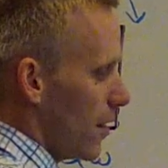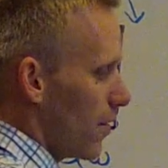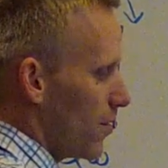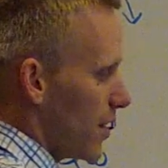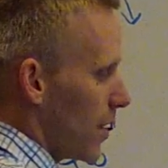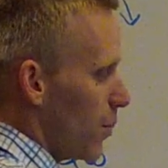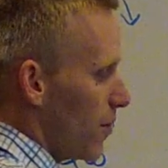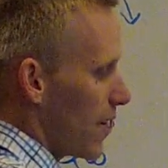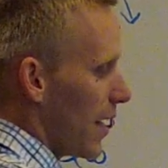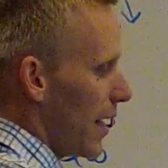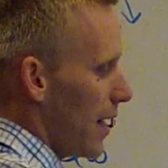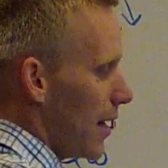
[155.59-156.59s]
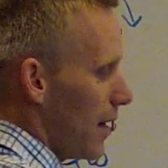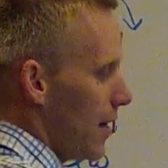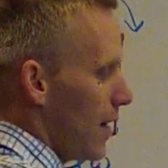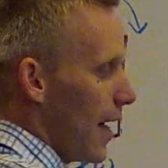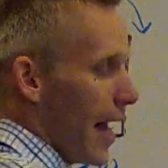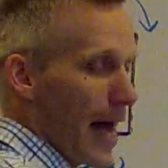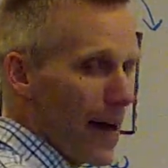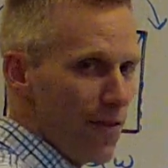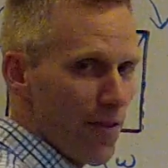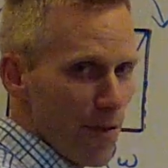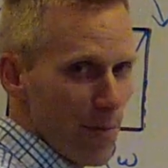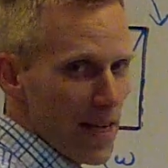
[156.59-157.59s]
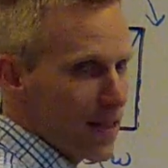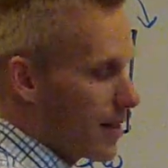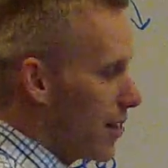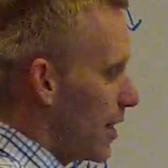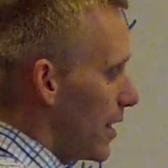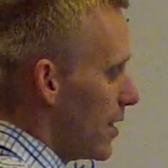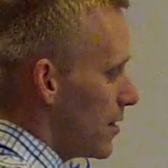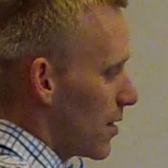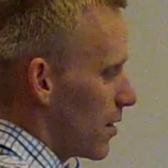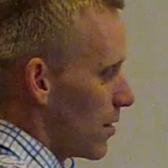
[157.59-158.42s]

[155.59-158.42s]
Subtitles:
of saying we've got half of a base in the height